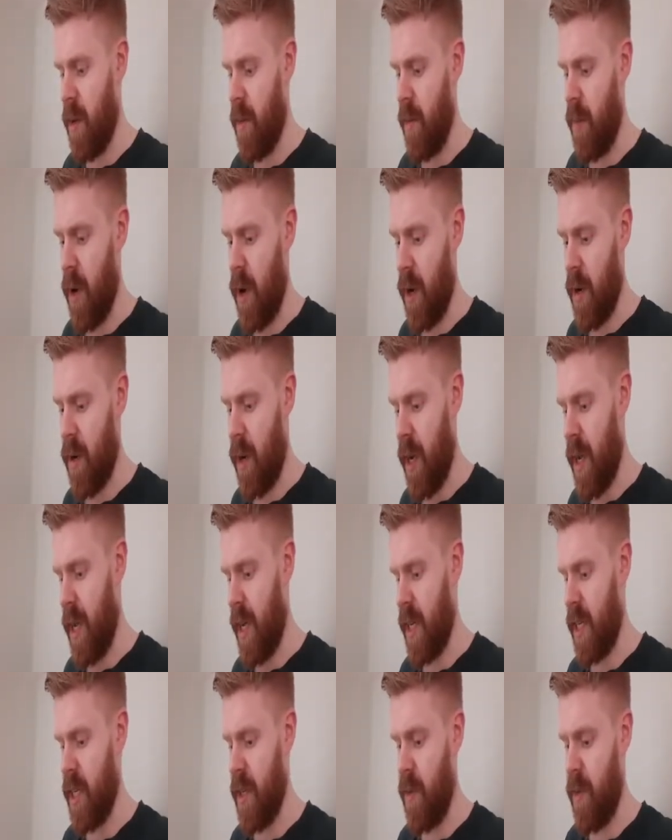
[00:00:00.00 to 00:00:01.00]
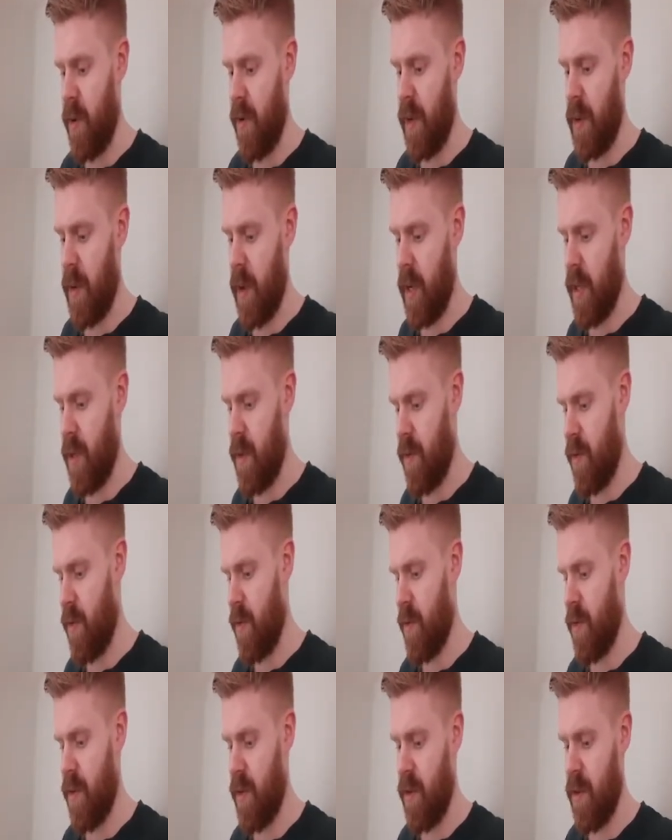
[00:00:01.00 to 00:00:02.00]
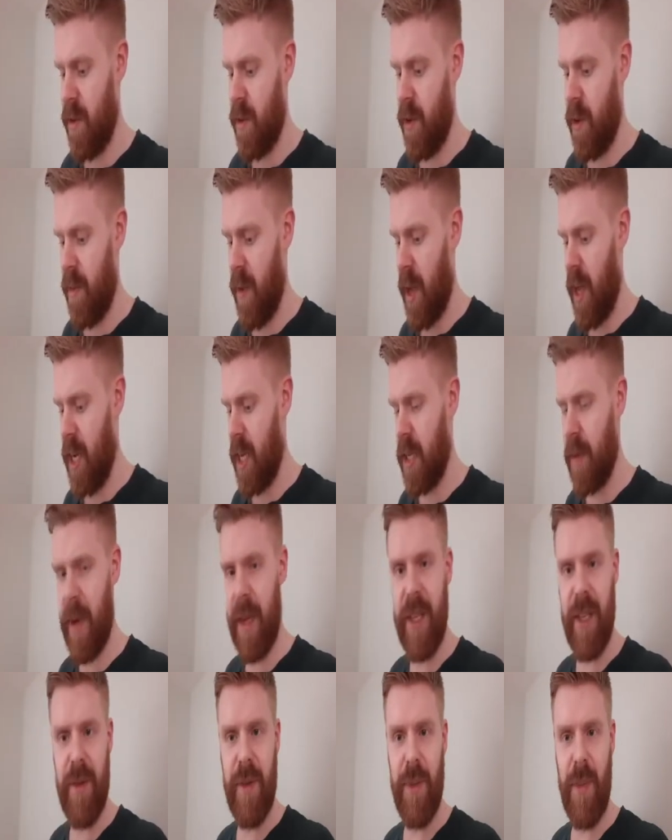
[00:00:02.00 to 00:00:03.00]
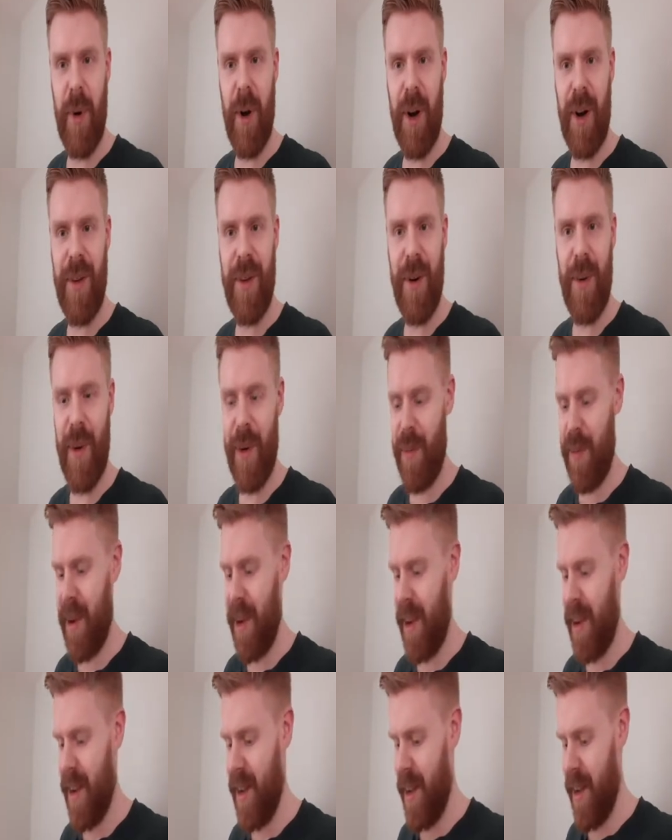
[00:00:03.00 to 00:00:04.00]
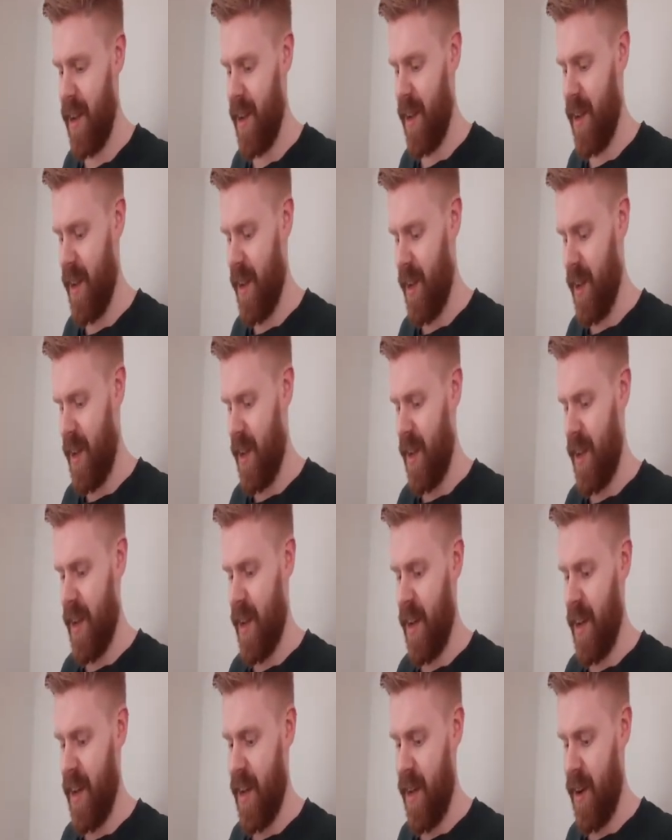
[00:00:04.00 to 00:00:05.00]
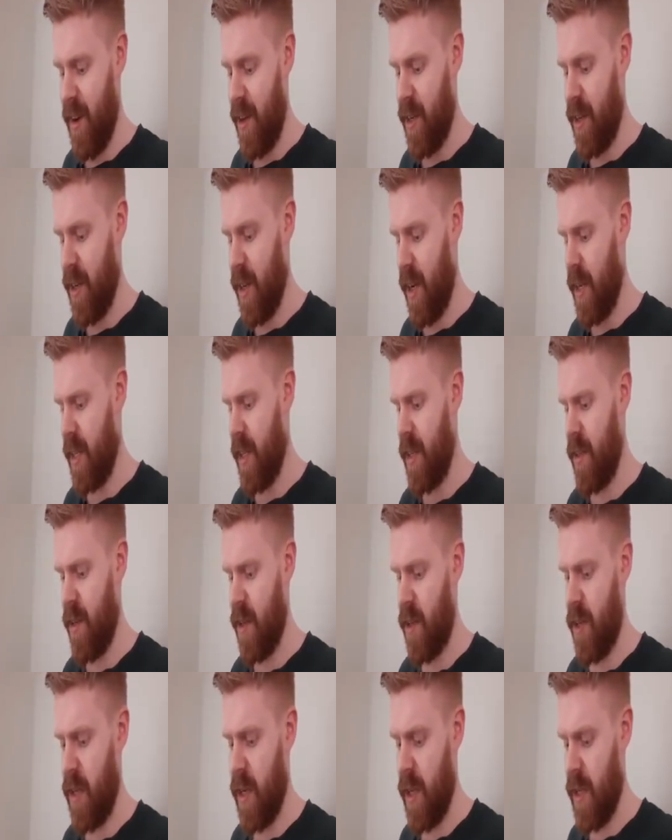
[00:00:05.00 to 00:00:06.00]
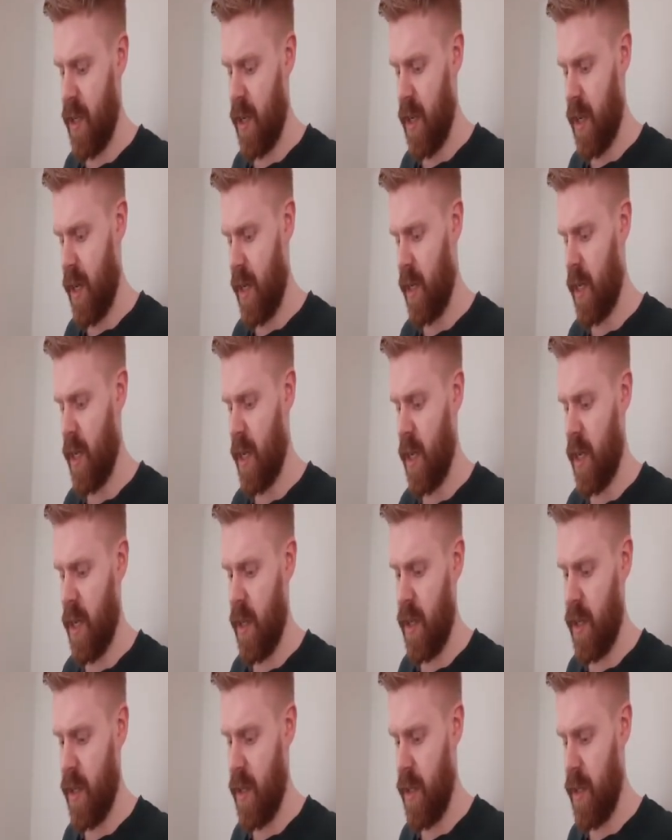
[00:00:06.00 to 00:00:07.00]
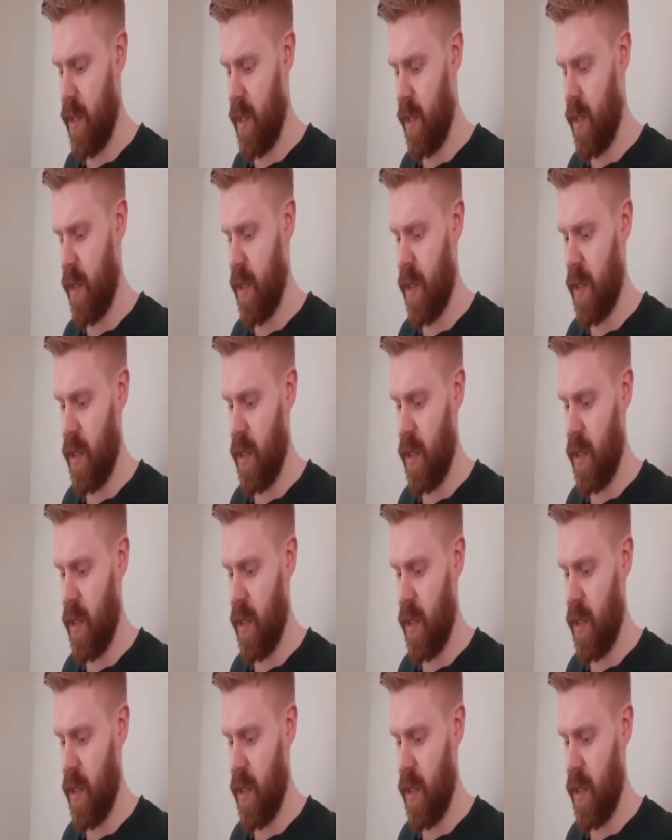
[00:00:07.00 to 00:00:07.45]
But Ajax is very expensive. A bit expensive spot for one player. Lots of nice Ajax cards.